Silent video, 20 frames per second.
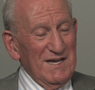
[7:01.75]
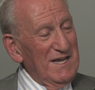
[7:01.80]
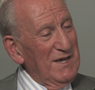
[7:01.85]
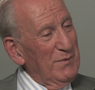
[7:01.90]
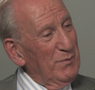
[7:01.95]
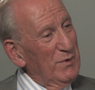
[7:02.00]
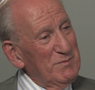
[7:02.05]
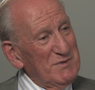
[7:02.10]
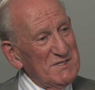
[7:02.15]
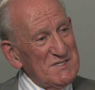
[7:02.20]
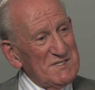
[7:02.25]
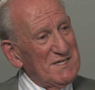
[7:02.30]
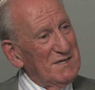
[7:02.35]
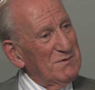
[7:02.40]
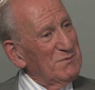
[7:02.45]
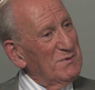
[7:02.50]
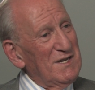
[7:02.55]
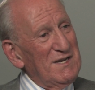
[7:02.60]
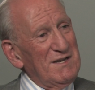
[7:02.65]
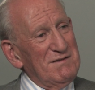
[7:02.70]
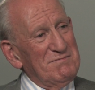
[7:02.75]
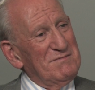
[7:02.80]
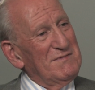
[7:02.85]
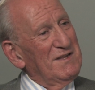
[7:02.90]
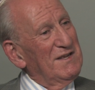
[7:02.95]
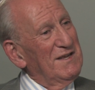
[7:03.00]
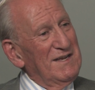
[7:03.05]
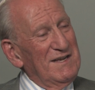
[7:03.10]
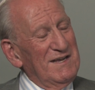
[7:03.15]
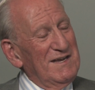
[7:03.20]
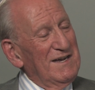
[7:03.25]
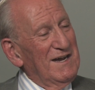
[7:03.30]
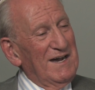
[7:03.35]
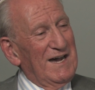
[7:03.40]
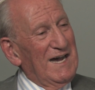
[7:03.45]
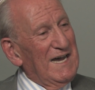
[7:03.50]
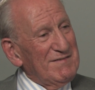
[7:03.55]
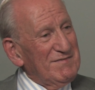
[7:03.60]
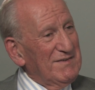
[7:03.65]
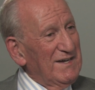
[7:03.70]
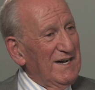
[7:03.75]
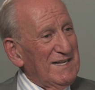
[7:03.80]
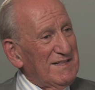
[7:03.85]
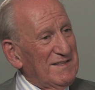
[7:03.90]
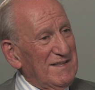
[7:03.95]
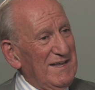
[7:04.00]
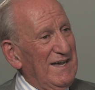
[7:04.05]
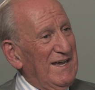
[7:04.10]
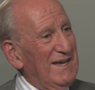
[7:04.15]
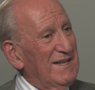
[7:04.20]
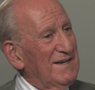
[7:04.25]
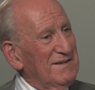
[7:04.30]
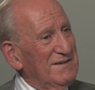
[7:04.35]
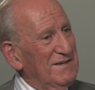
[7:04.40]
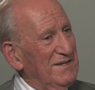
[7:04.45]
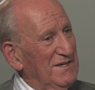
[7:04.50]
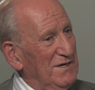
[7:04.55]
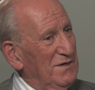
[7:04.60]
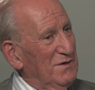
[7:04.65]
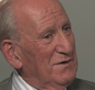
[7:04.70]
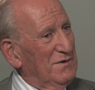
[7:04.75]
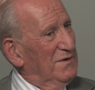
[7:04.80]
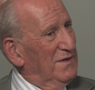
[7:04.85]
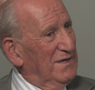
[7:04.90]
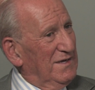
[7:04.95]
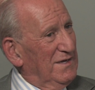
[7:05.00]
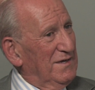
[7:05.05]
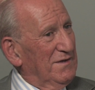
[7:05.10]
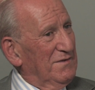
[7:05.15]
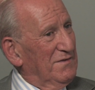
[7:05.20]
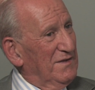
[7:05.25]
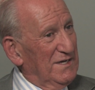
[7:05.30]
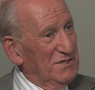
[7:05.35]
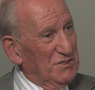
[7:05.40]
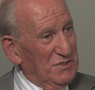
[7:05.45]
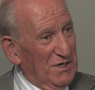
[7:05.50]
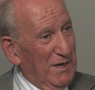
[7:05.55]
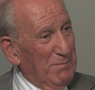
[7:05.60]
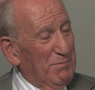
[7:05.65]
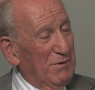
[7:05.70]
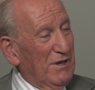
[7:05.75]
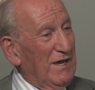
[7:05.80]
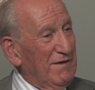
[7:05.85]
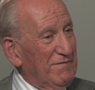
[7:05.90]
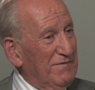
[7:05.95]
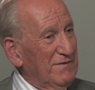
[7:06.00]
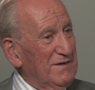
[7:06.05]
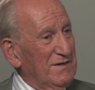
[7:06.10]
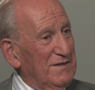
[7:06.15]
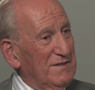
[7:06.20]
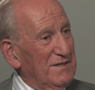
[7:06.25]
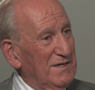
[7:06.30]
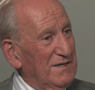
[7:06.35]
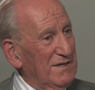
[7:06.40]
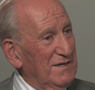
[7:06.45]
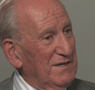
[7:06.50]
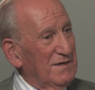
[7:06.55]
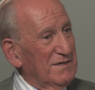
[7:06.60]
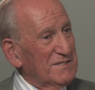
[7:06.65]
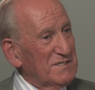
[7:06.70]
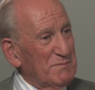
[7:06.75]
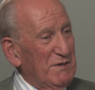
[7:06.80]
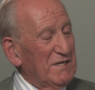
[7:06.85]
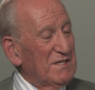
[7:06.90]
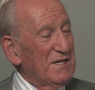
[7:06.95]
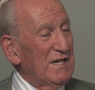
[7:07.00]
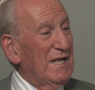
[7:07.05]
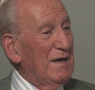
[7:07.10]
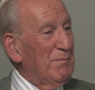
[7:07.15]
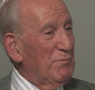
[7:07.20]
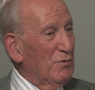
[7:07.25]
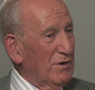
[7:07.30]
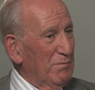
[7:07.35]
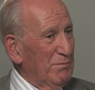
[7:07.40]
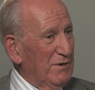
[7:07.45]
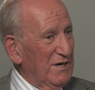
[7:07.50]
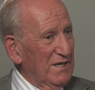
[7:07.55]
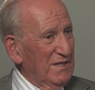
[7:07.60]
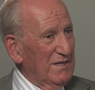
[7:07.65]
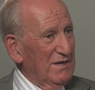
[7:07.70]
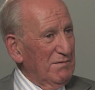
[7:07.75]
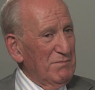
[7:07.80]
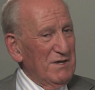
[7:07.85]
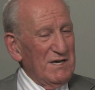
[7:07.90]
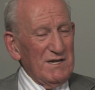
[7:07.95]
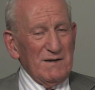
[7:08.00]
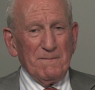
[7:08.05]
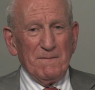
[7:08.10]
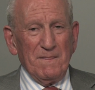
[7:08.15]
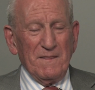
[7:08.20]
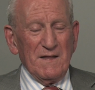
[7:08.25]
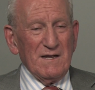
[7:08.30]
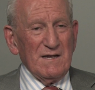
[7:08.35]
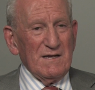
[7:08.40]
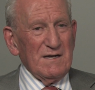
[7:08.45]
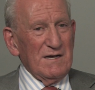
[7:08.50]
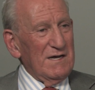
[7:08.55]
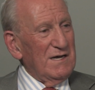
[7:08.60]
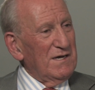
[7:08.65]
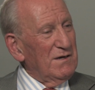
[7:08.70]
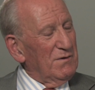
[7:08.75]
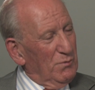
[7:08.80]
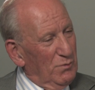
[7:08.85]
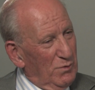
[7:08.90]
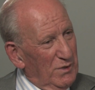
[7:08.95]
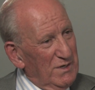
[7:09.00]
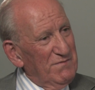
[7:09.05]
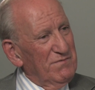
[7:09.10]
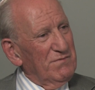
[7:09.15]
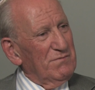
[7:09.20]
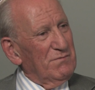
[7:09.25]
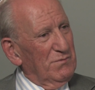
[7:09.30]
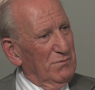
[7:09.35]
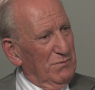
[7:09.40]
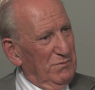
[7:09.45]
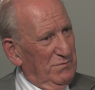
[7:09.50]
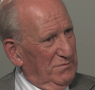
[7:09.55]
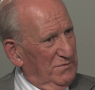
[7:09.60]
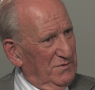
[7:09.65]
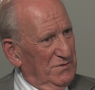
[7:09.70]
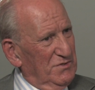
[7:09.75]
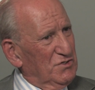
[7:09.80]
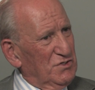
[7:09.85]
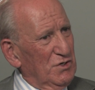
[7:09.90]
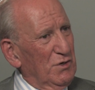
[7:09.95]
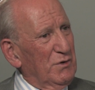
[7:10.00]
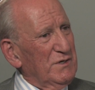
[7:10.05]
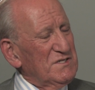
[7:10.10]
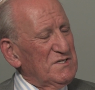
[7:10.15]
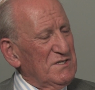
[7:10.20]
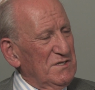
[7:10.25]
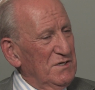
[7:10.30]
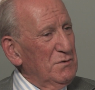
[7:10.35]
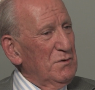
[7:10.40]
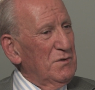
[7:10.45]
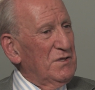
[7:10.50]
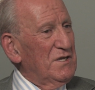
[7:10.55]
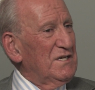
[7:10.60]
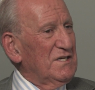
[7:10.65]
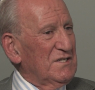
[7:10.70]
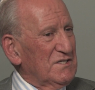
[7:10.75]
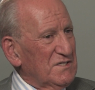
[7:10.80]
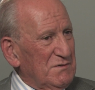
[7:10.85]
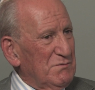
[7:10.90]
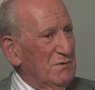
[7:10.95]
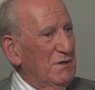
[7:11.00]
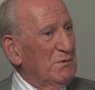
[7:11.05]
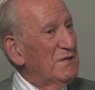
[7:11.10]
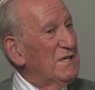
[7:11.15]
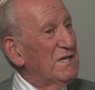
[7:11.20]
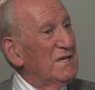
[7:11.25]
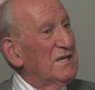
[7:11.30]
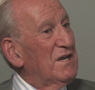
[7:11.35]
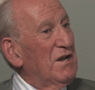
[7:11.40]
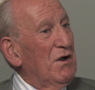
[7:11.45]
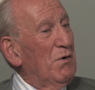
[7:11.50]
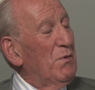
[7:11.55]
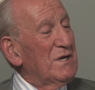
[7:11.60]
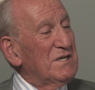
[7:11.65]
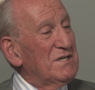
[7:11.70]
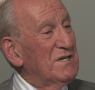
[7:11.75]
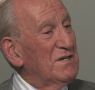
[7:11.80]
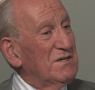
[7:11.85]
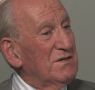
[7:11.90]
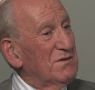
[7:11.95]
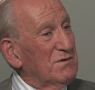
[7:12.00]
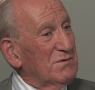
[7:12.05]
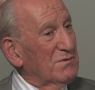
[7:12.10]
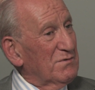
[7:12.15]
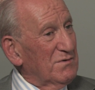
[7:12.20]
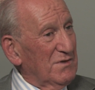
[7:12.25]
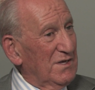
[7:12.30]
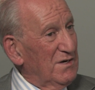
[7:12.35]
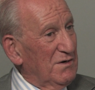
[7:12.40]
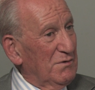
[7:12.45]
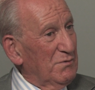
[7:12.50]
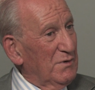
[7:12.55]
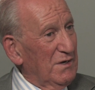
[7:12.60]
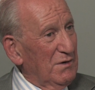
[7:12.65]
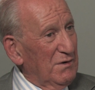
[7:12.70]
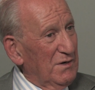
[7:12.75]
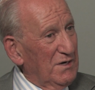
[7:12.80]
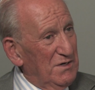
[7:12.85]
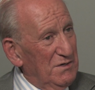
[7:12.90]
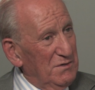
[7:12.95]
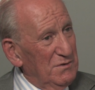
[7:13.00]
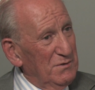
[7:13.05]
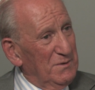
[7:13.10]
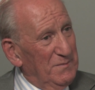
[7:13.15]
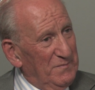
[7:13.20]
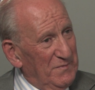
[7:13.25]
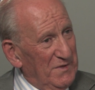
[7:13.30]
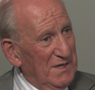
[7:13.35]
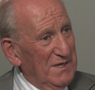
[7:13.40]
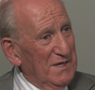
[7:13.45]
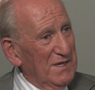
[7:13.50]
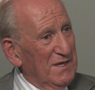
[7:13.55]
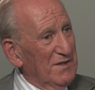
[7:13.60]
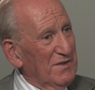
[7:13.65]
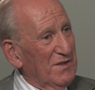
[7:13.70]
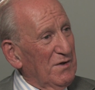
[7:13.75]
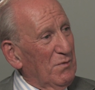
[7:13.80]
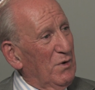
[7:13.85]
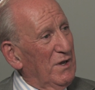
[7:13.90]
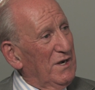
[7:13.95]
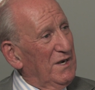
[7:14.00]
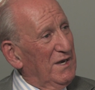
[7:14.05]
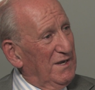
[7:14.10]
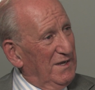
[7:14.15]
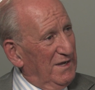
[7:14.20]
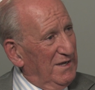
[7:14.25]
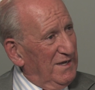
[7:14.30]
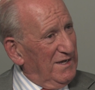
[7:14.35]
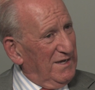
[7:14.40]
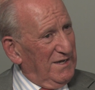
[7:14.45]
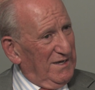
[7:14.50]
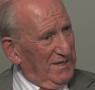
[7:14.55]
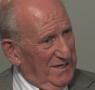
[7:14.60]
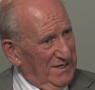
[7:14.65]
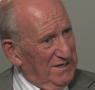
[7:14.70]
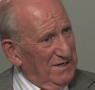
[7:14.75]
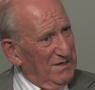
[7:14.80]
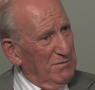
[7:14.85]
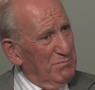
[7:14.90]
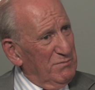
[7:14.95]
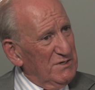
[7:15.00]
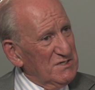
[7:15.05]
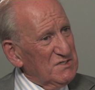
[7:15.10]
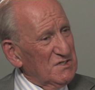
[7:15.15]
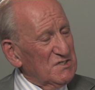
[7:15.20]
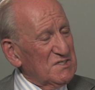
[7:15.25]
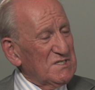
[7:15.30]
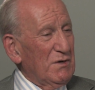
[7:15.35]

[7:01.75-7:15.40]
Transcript: And women said, well, I've got that, you know. They shop often and they spend a lot more money than men. What if show us new things? Well, we didn't know what to do. You know, we only knew the one end of the business.